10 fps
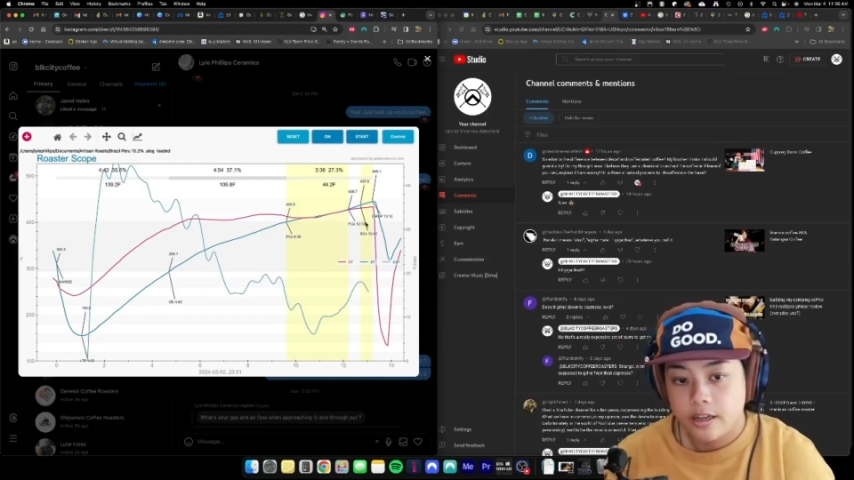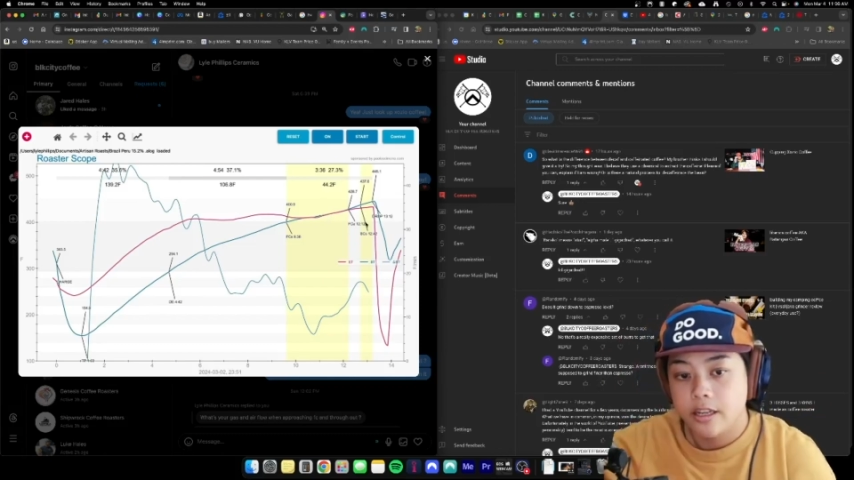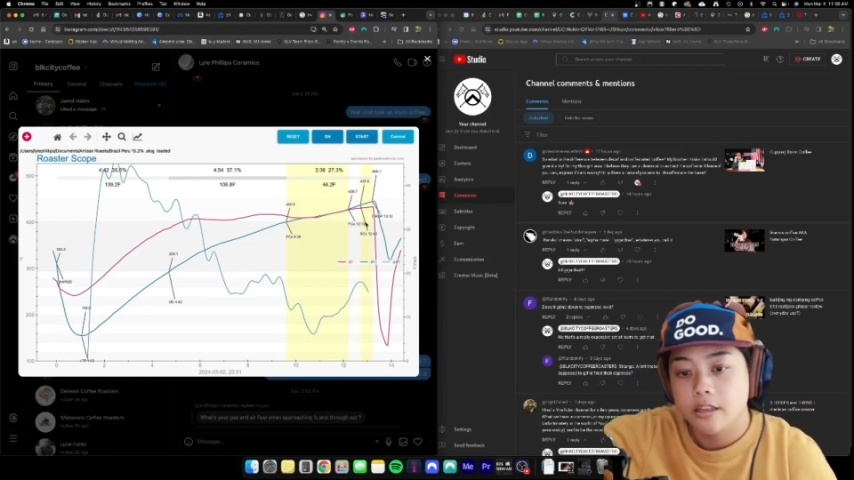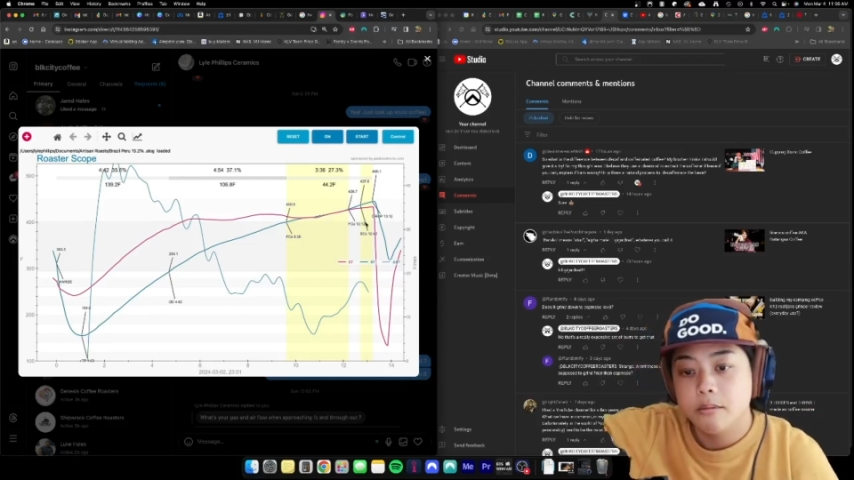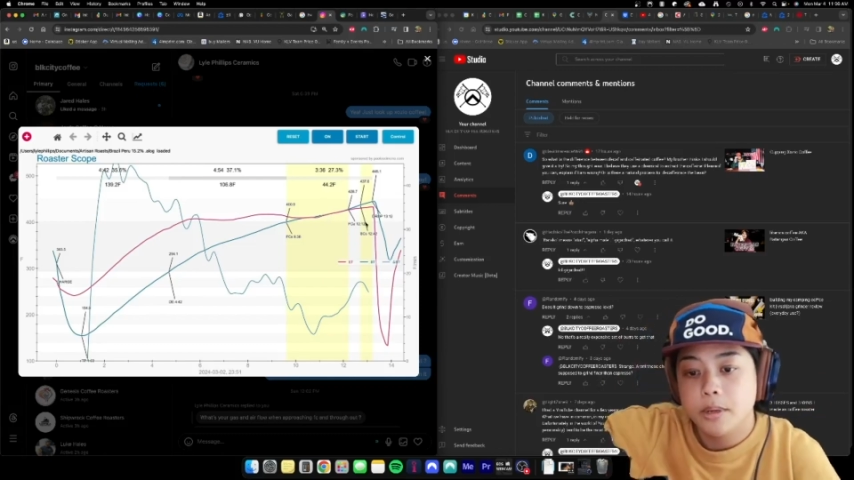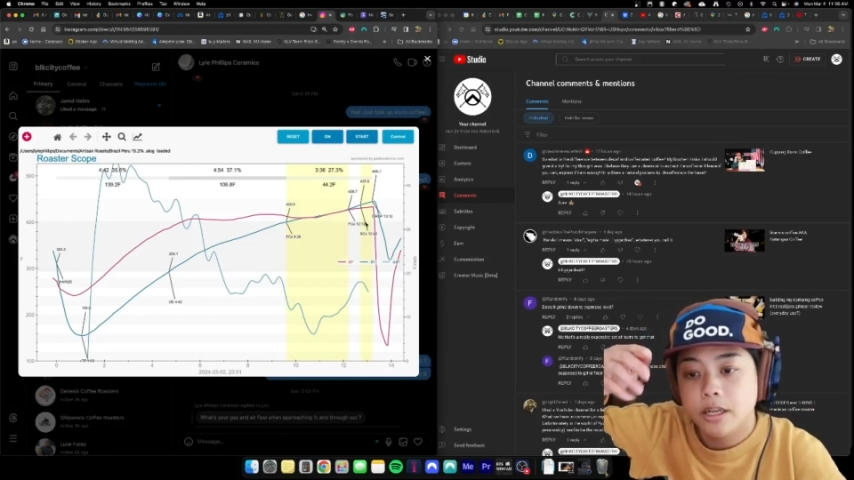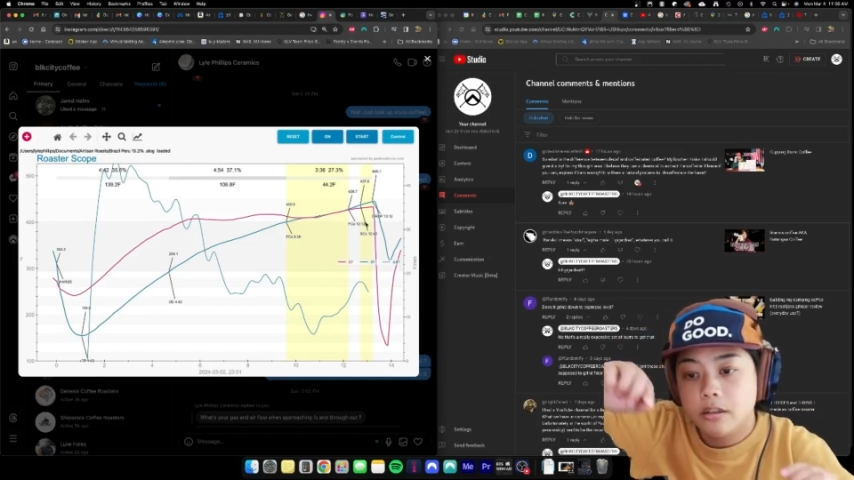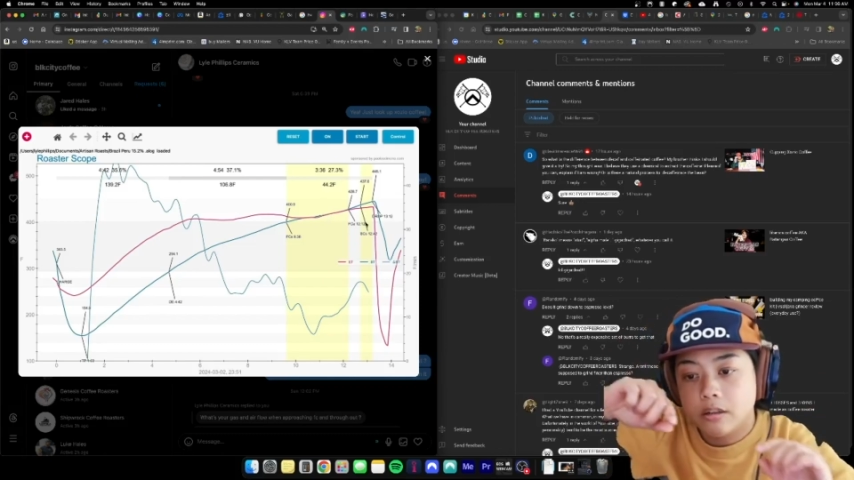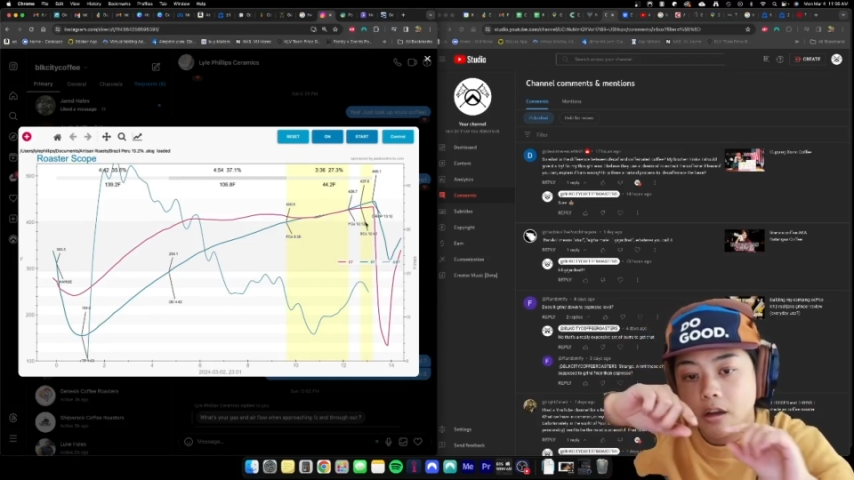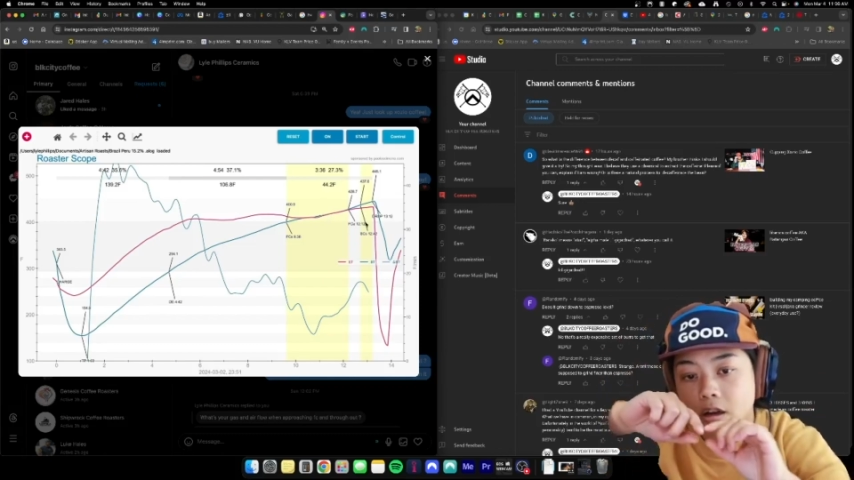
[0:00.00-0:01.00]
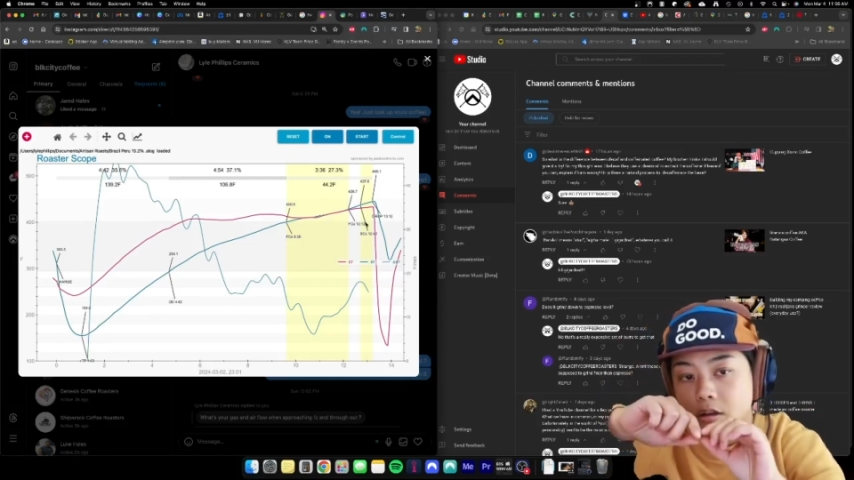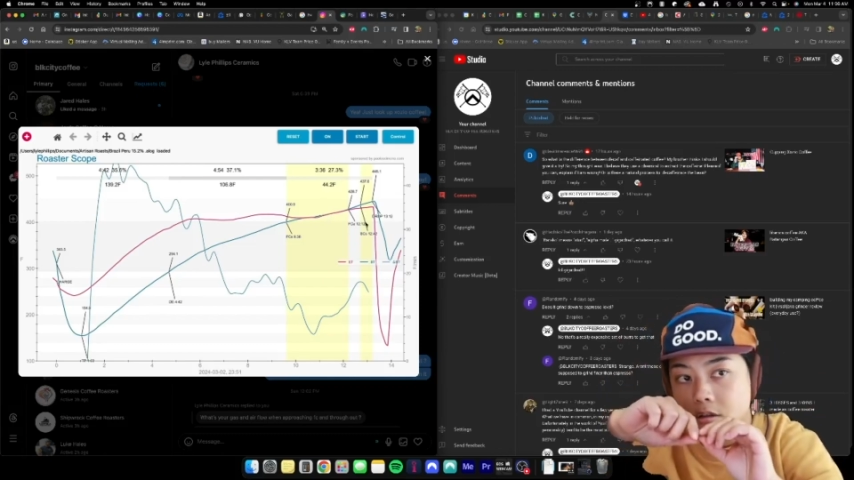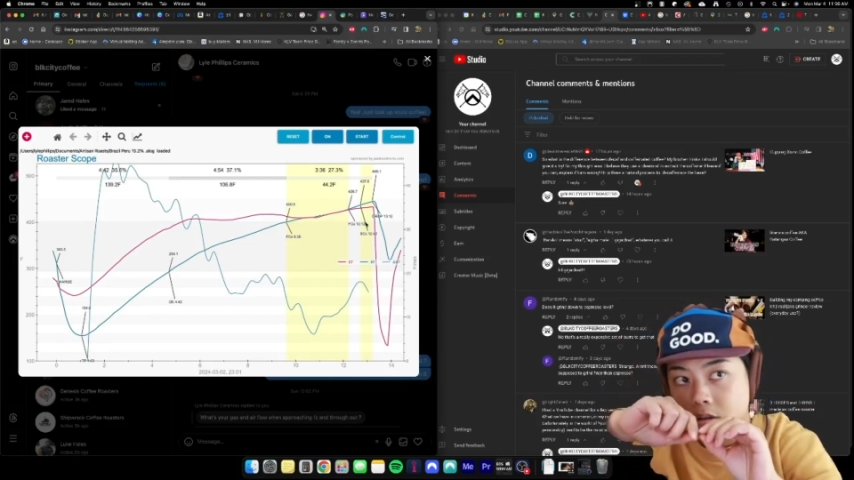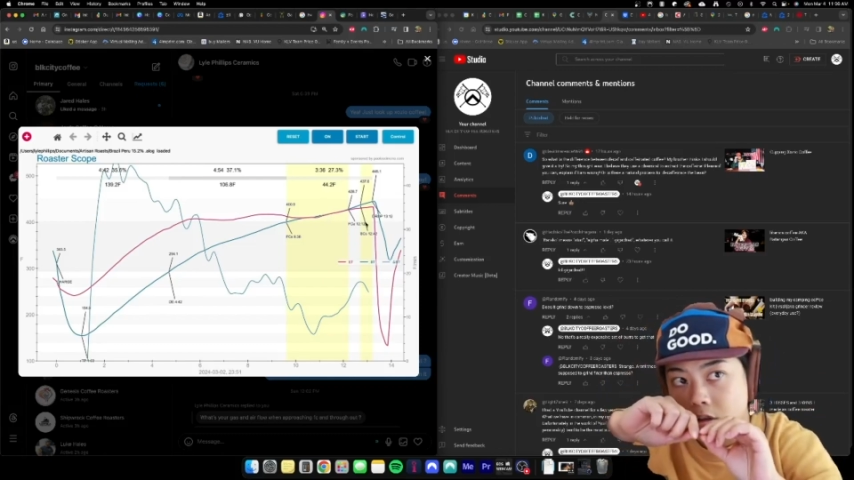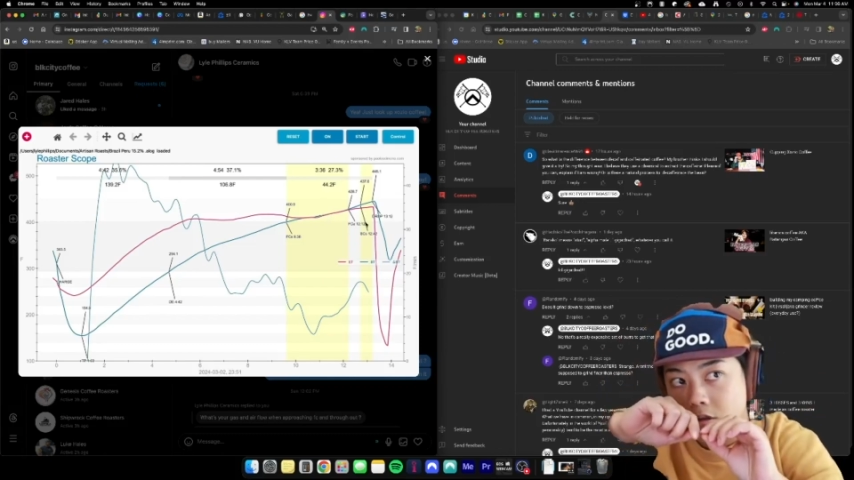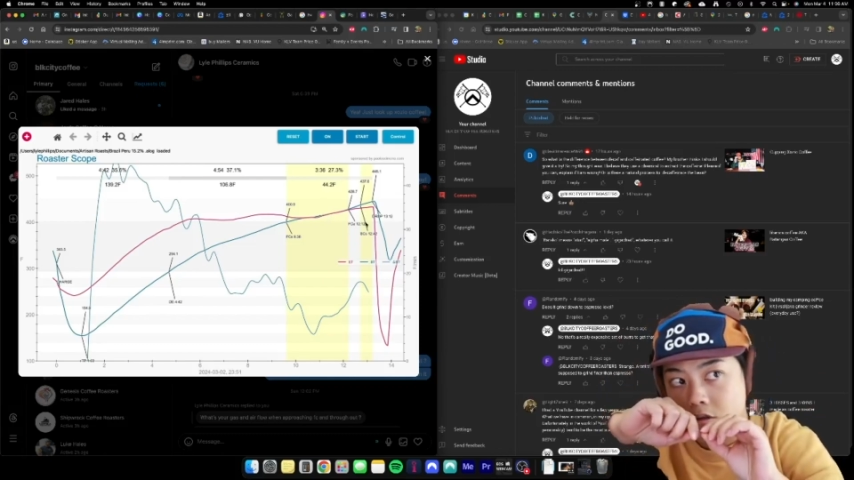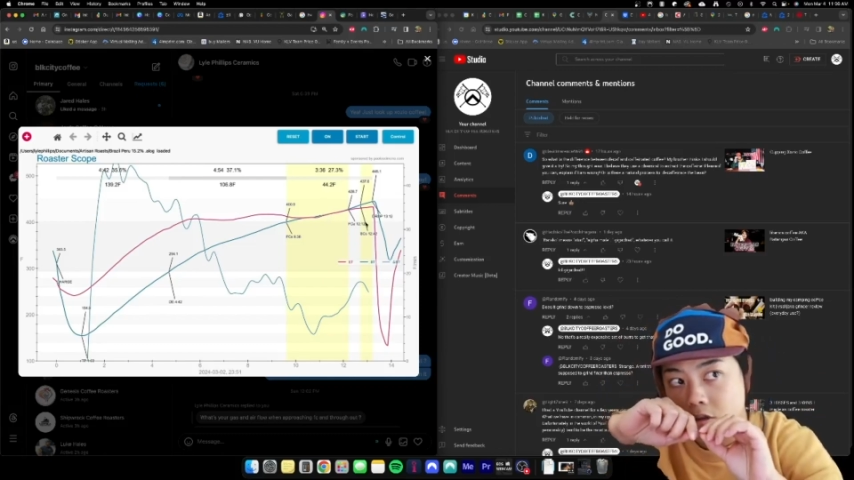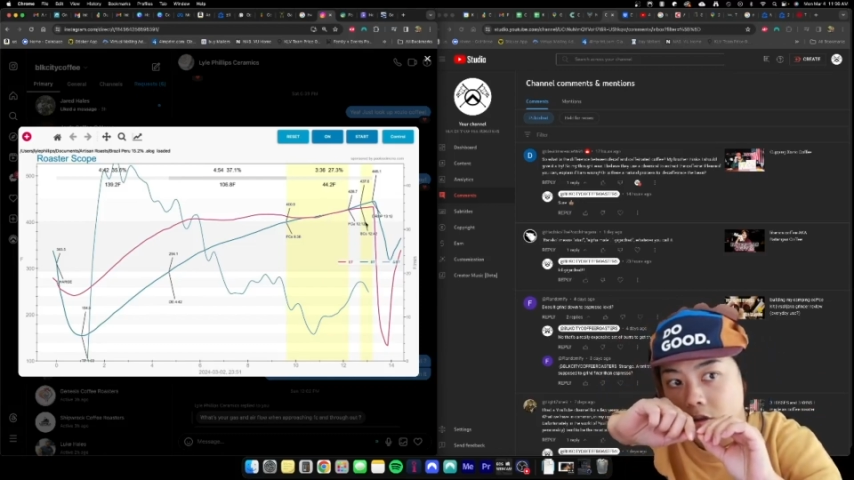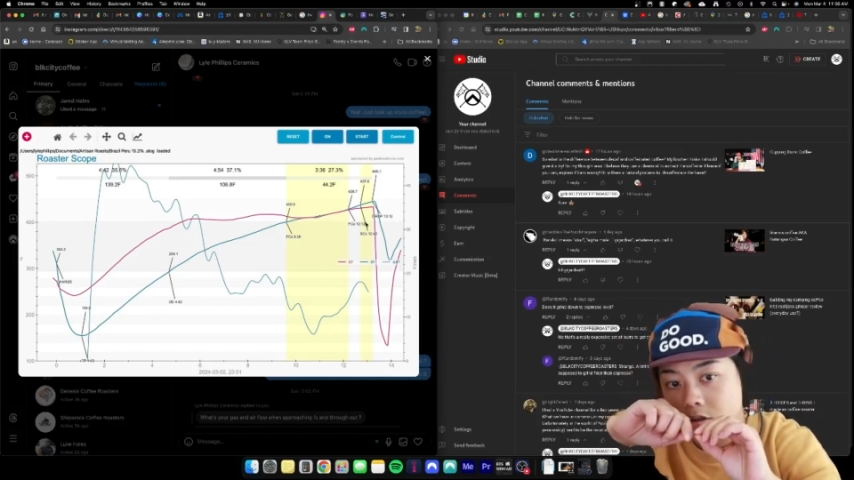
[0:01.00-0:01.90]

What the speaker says: In the middle, I'll start